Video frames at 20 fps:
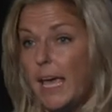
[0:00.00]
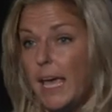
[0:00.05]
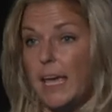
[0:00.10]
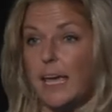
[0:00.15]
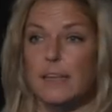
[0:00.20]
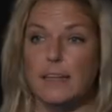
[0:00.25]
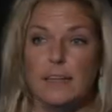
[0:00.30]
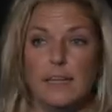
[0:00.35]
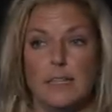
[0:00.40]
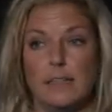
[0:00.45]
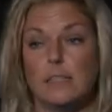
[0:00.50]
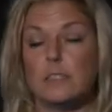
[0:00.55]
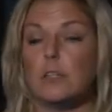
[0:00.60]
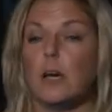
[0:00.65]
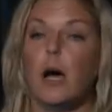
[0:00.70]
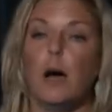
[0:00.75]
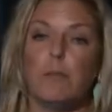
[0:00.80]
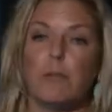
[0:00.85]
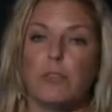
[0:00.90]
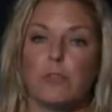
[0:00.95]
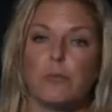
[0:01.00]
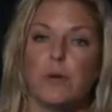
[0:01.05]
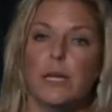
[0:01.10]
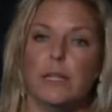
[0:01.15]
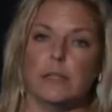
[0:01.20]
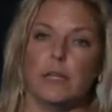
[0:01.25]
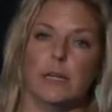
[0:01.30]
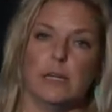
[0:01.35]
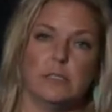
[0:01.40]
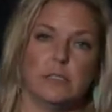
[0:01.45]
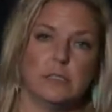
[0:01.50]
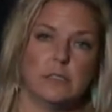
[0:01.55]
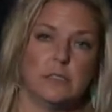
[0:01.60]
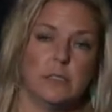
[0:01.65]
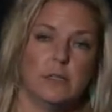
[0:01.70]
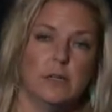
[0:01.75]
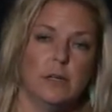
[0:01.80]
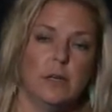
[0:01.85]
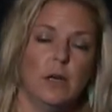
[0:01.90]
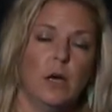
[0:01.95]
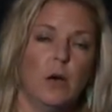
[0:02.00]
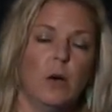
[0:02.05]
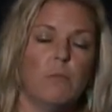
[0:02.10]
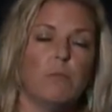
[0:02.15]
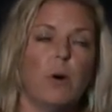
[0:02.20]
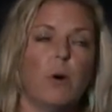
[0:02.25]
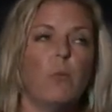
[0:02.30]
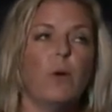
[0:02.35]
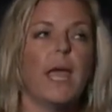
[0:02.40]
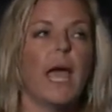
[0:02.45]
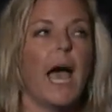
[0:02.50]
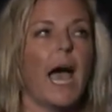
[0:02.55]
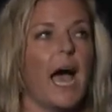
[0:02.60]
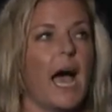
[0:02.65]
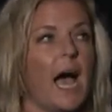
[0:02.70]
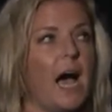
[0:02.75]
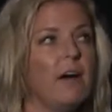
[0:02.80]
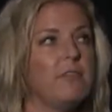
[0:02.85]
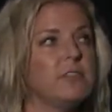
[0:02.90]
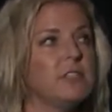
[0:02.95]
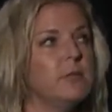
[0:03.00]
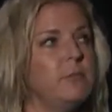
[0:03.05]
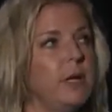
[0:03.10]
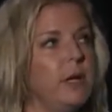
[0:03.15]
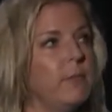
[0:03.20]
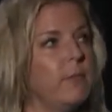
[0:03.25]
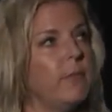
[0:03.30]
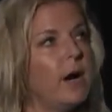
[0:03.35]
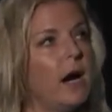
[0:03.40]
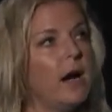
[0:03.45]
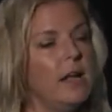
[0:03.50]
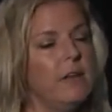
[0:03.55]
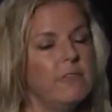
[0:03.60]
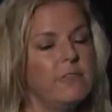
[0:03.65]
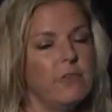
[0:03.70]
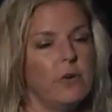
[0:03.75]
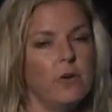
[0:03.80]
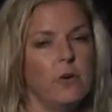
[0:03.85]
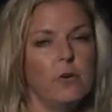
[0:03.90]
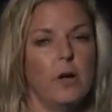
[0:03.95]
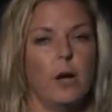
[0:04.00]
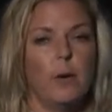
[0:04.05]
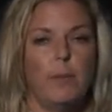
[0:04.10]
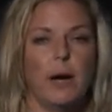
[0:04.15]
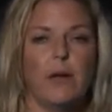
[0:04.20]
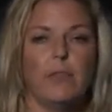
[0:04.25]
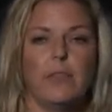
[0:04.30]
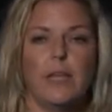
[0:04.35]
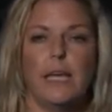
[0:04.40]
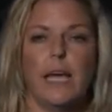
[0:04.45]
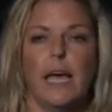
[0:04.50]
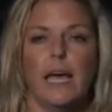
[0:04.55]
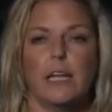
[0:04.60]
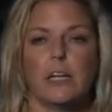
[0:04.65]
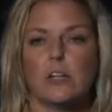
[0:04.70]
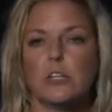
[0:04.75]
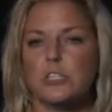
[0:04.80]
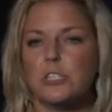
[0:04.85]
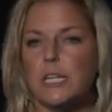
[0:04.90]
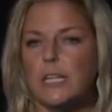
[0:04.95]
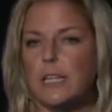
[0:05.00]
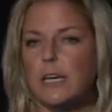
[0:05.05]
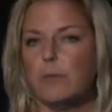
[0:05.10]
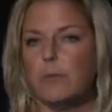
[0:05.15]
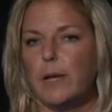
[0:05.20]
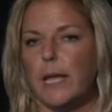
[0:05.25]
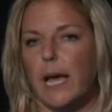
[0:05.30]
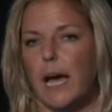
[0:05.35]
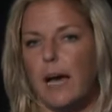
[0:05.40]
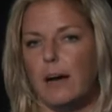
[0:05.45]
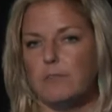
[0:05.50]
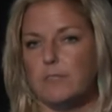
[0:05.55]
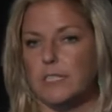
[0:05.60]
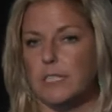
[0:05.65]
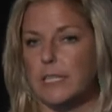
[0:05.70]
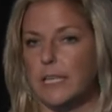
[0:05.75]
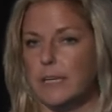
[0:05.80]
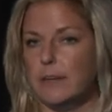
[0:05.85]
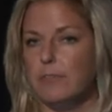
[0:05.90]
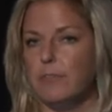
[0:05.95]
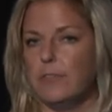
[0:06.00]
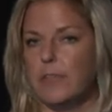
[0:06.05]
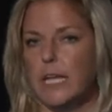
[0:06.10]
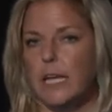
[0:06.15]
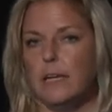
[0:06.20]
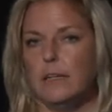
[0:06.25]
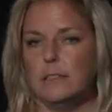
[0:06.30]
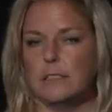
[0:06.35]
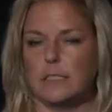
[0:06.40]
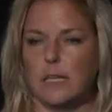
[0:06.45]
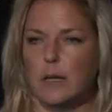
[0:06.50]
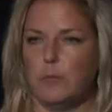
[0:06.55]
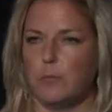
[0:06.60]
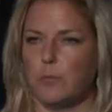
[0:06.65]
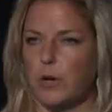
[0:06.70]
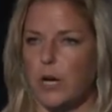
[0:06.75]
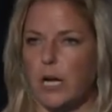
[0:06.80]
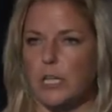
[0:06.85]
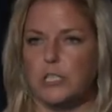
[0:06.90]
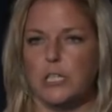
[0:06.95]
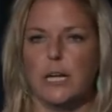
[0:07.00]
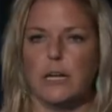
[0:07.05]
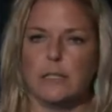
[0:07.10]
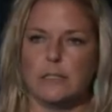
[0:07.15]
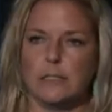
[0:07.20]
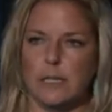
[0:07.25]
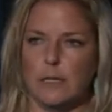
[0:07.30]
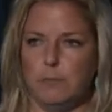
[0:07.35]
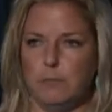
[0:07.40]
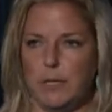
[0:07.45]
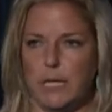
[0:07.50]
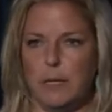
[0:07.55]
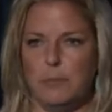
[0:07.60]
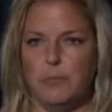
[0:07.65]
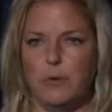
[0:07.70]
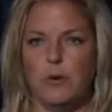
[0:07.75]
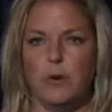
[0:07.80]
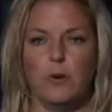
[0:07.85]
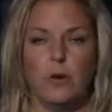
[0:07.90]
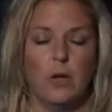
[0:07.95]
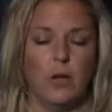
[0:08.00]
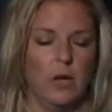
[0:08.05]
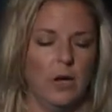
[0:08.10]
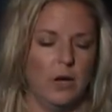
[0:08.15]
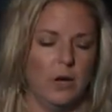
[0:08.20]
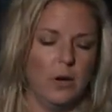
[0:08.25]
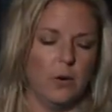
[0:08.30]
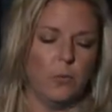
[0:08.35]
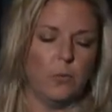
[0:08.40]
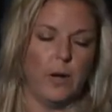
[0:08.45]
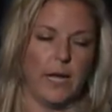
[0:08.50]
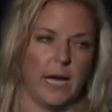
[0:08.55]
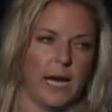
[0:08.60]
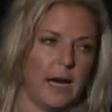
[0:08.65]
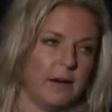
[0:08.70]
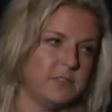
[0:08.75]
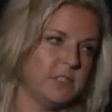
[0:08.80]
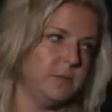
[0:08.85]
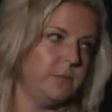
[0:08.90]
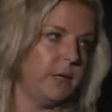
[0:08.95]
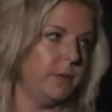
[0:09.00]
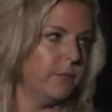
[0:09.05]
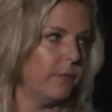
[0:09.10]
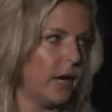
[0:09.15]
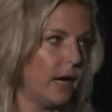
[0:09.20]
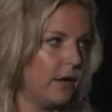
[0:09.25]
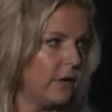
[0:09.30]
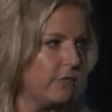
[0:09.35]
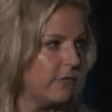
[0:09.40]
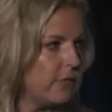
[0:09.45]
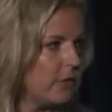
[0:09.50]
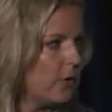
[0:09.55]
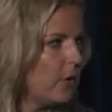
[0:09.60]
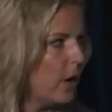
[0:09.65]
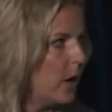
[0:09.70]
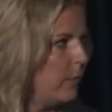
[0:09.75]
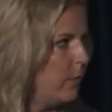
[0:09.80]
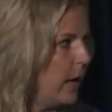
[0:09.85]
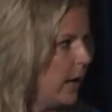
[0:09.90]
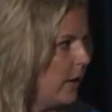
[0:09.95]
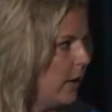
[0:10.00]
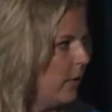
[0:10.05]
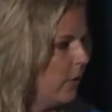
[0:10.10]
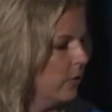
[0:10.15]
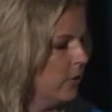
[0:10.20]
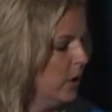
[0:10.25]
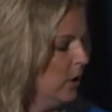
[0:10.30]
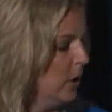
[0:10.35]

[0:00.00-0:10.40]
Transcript: it in the top 3 list. But we have to be mindful about the energy that we have to give things and projects and people. We have to be mindful about